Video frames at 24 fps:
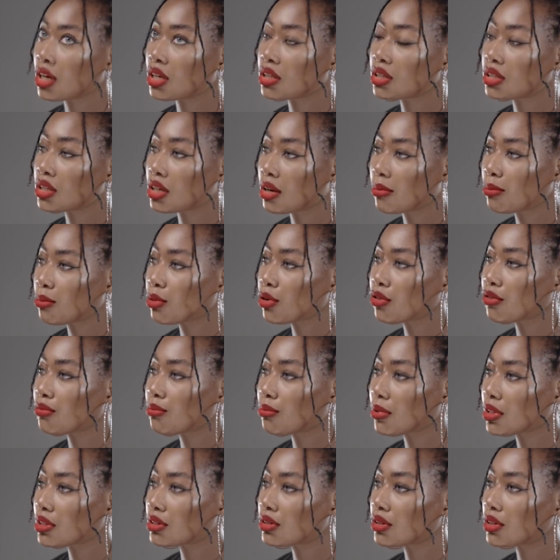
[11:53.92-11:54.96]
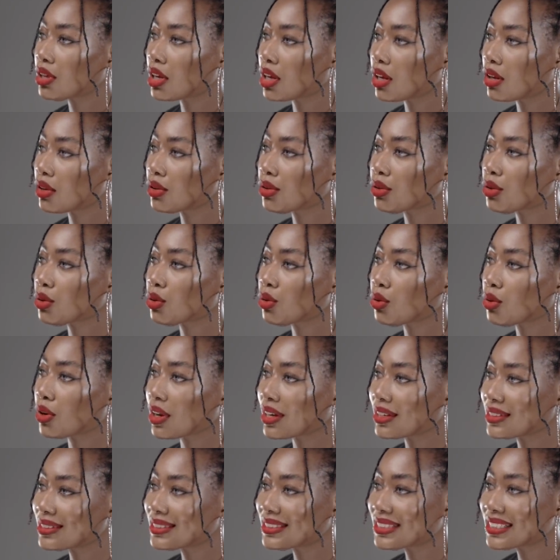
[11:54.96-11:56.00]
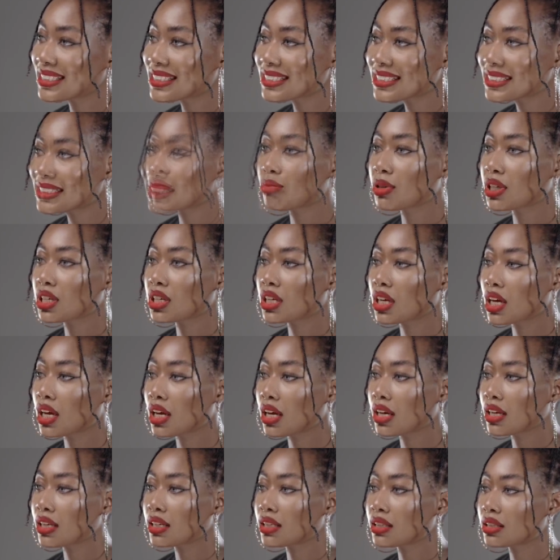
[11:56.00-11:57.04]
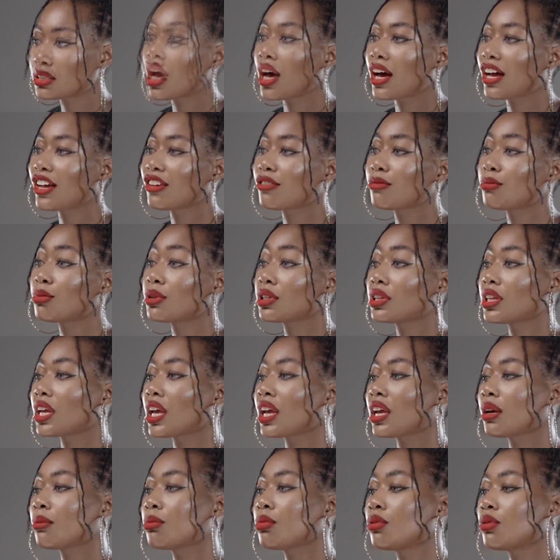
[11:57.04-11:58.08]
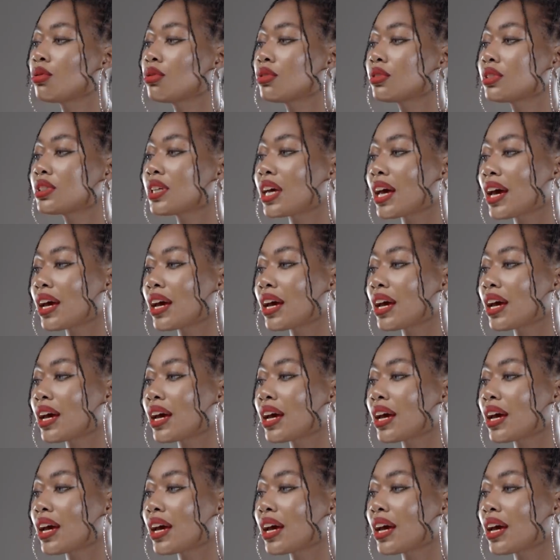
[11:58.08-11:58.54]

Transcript: a number of mental health crises because I've been able to